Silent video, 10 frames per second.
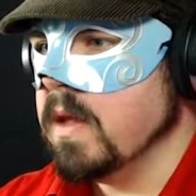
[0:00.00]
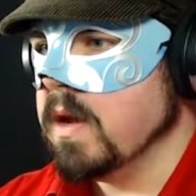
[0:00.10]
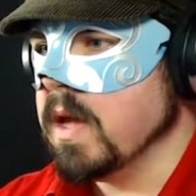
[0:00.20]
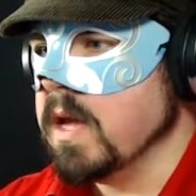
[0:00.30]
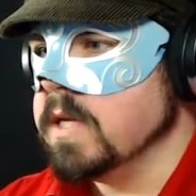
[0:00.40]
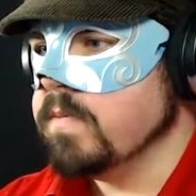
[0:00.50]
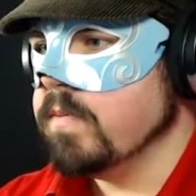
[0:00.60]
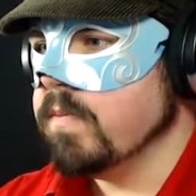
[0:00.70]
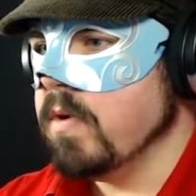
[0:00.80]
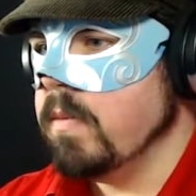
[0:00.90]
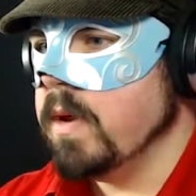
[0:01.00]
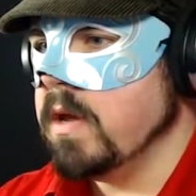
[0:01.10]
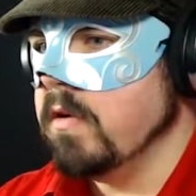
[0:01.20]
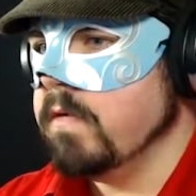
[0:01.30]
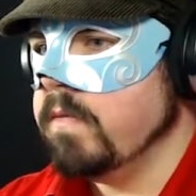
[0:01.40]
Okay, he's probably
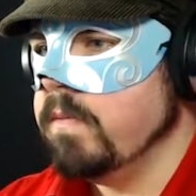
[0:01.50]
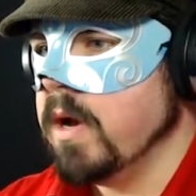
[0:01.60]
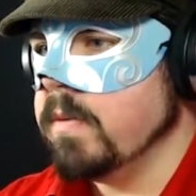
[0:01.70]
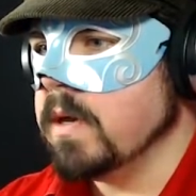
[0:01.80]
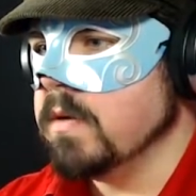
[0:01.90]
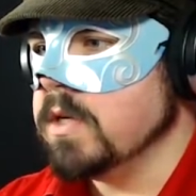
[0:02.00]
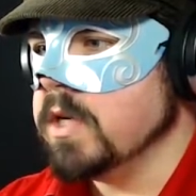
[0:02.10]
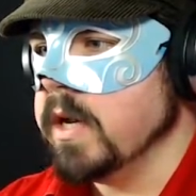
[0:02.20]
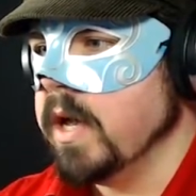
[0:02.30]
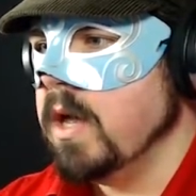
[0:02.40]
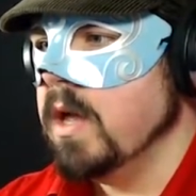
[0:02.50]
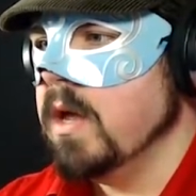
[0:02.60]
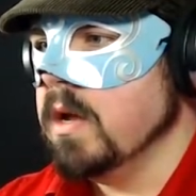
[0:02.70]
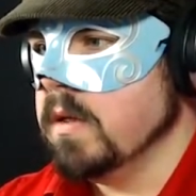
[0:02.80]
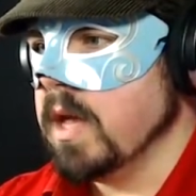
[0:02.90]
got barbecue and chili.
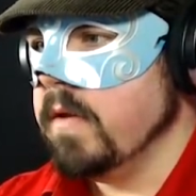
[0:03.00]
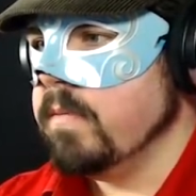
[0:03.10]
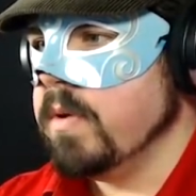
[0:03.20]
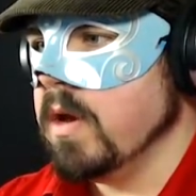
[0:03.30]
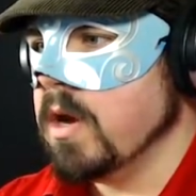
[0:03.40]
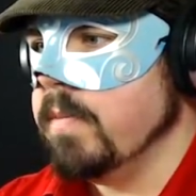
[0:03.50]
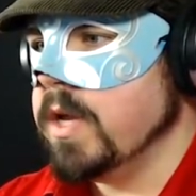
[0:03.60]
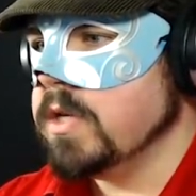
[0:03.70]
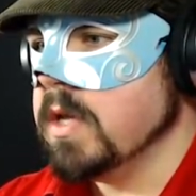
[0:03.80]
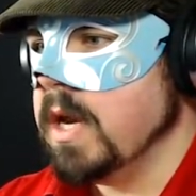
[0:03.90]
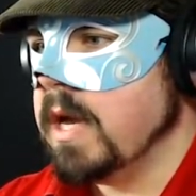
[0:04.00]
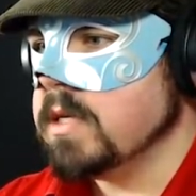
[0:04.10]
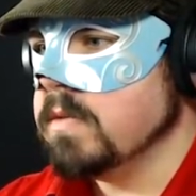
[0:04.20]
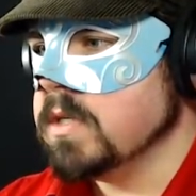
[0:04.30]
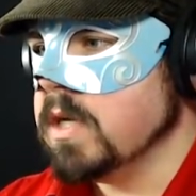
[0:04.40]
That perk I mentioned that
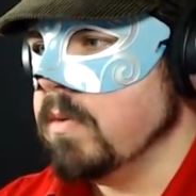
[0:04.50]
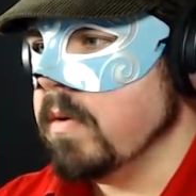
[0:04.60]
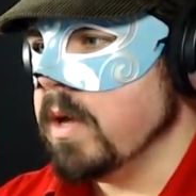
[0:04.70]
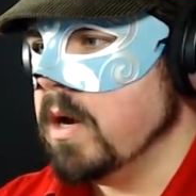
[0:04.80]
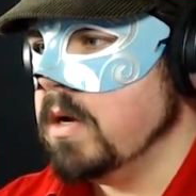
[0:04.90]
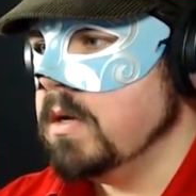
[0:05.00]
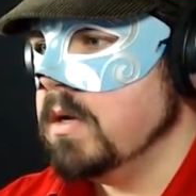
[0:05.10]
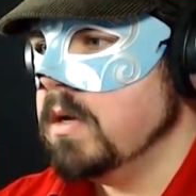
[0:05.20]
allows him to see where we are.